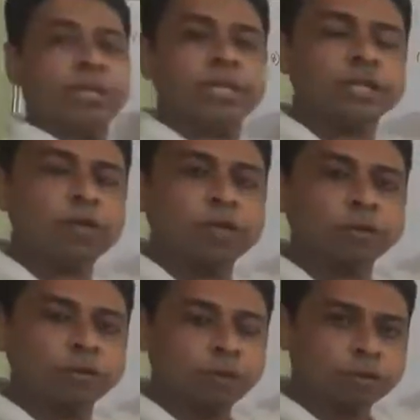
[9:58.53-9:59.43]
x greater than
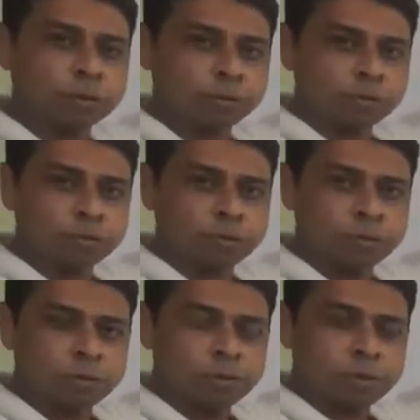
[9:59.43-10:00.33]
or equal to 0.
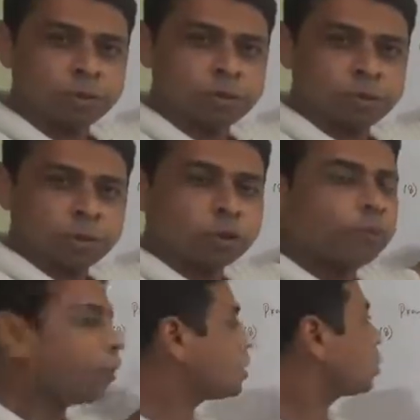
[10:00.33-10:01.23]
So
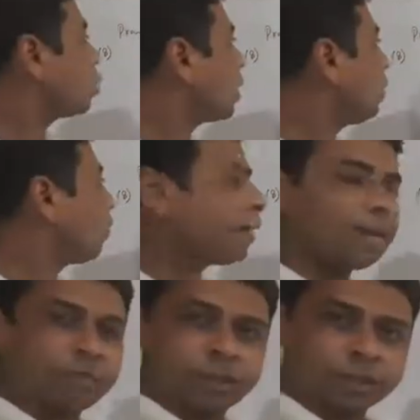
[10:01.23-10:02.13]
first, okay, I'll find
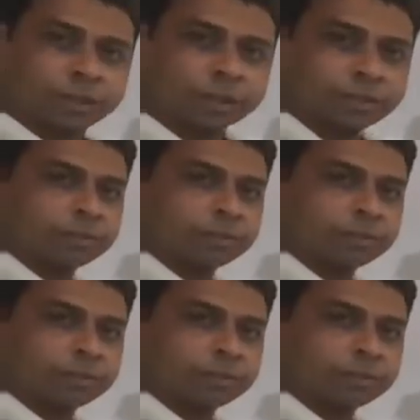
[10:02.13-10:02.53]
f dash x.